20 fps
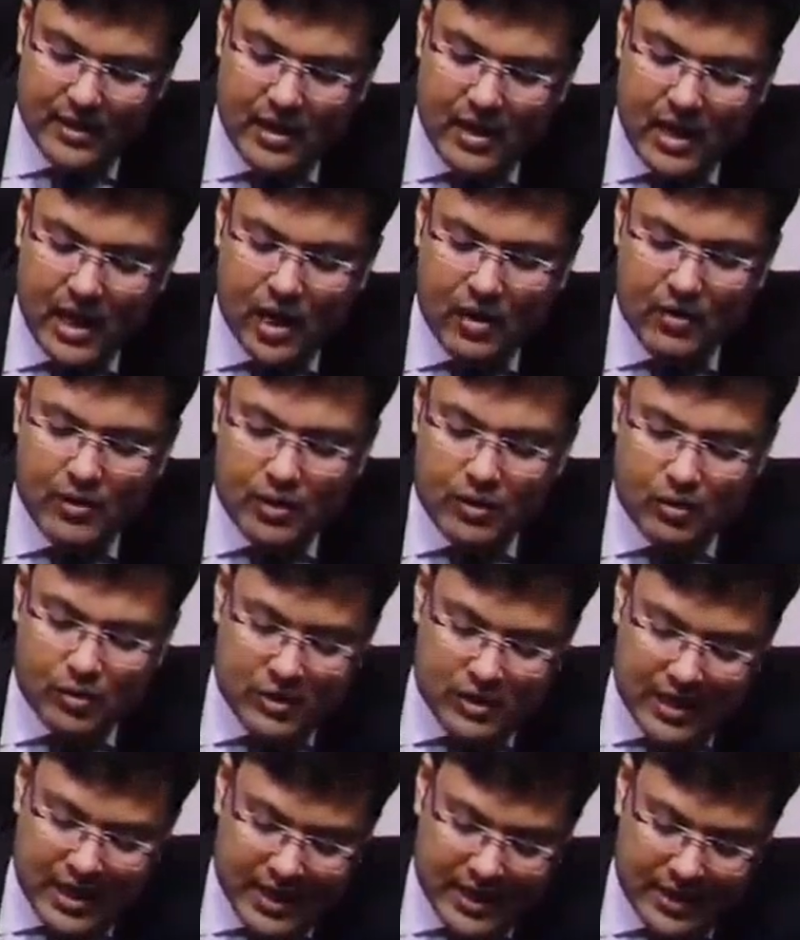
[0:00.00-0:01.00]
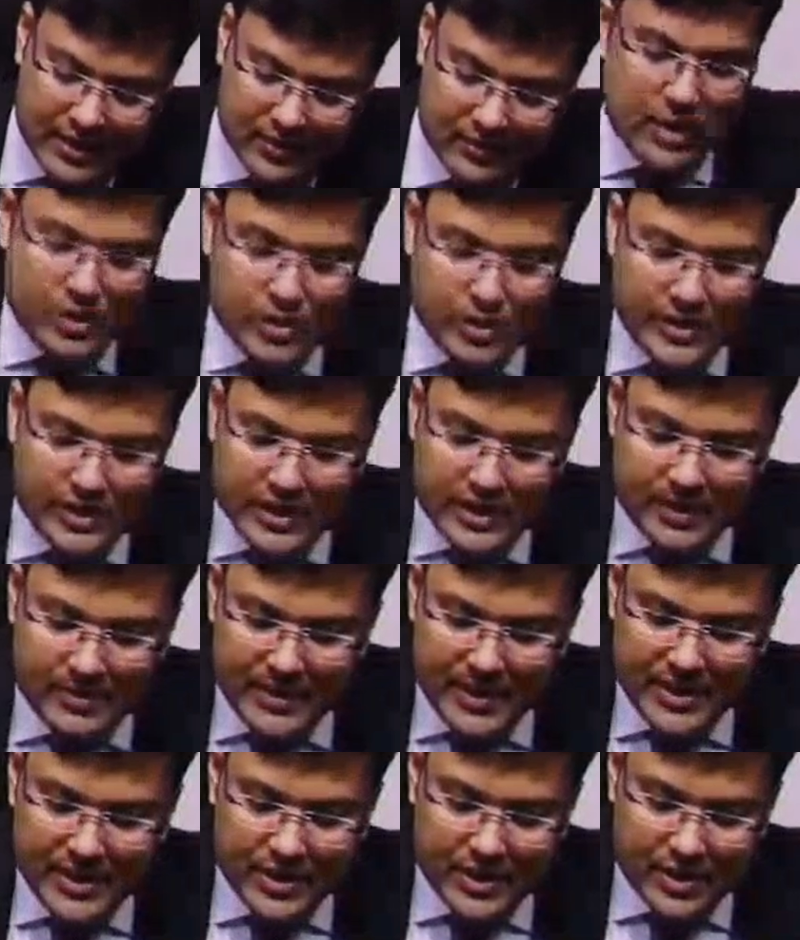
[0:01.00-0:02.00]
How it looks like? So in this
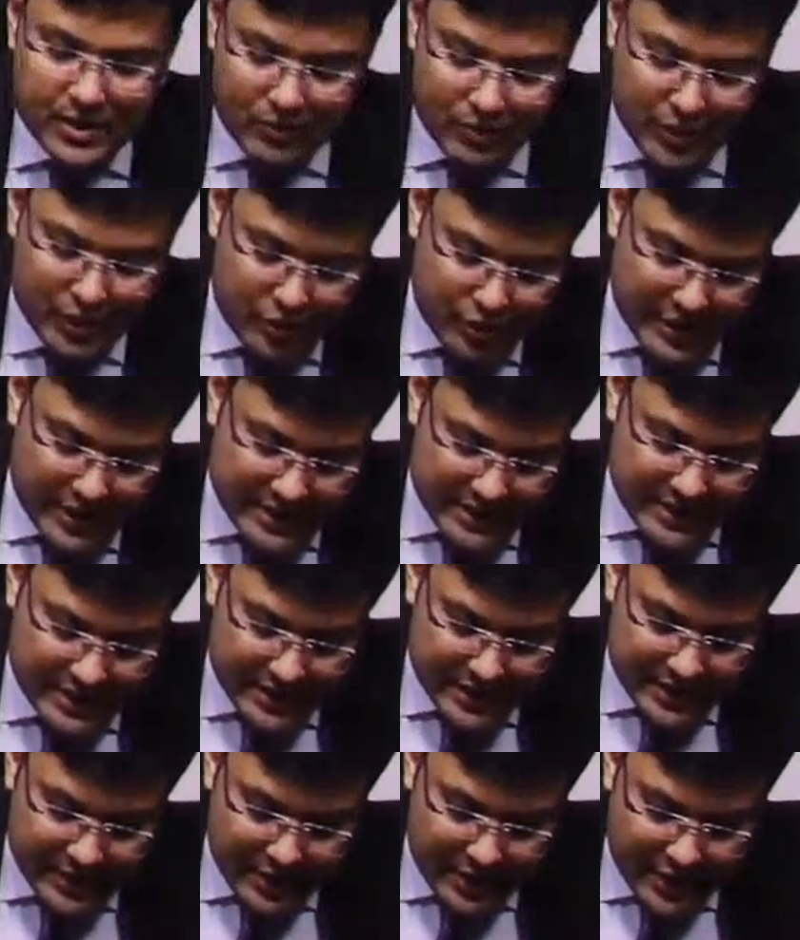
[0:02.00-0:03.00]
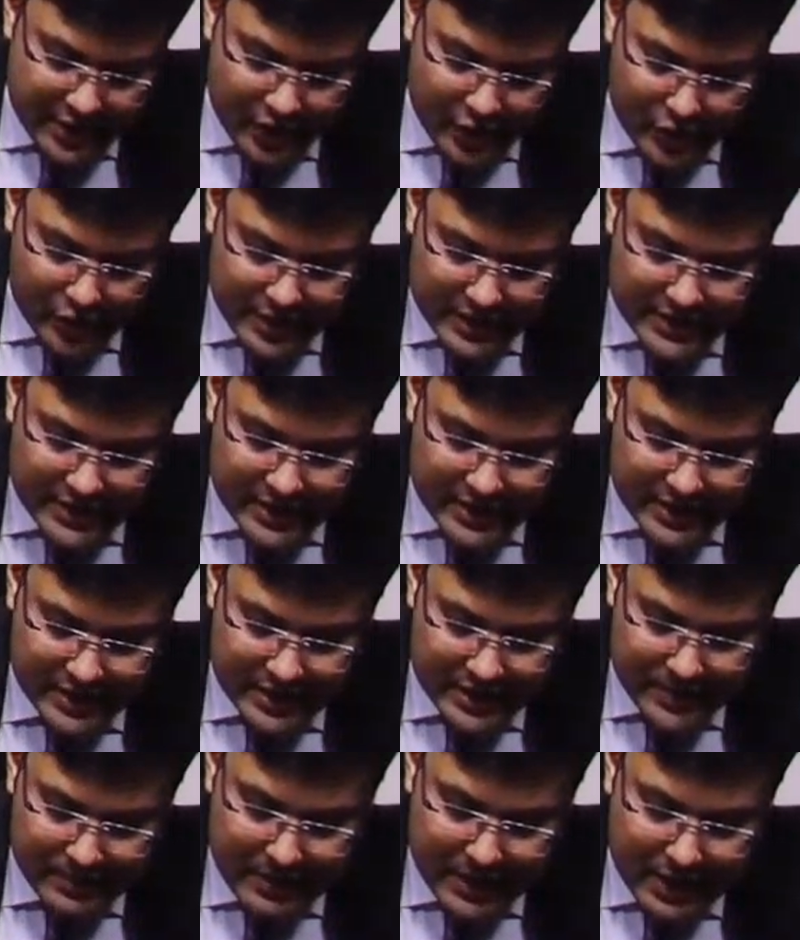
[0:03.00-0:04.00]
picture, what you can see
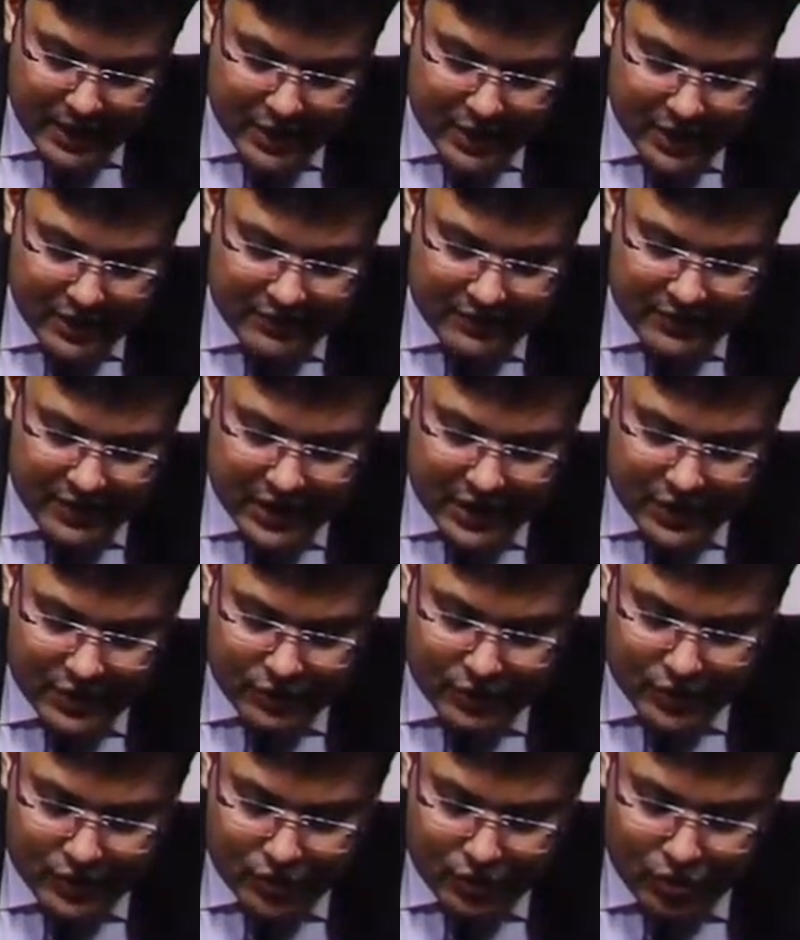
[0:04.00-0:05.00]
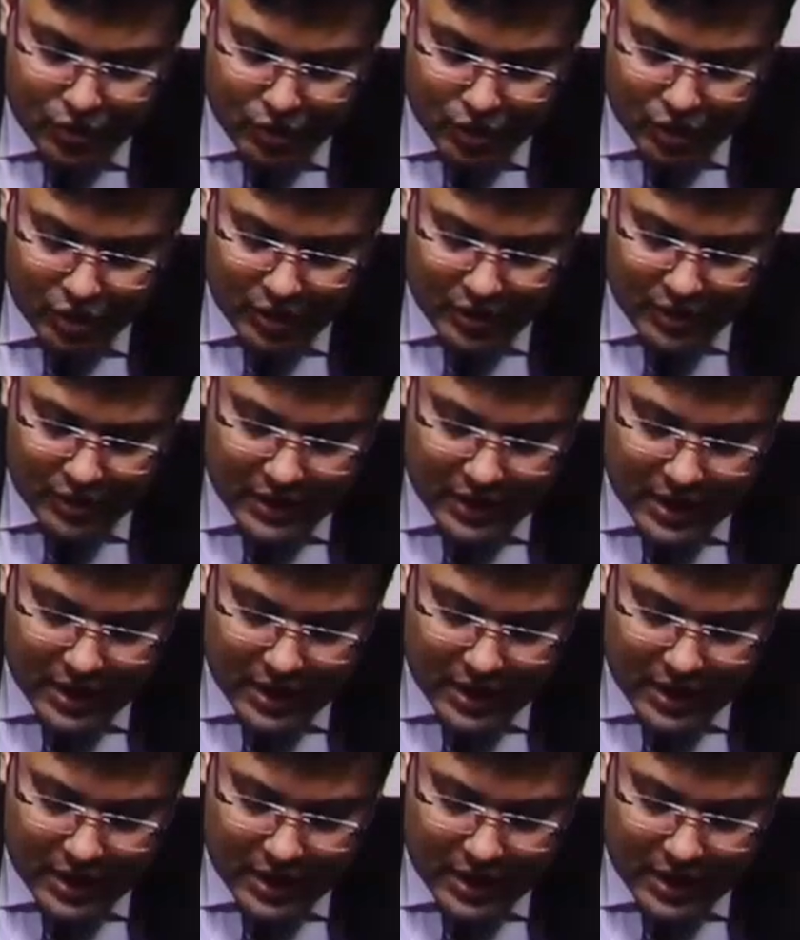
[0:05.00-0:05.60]
this part of transverse colon,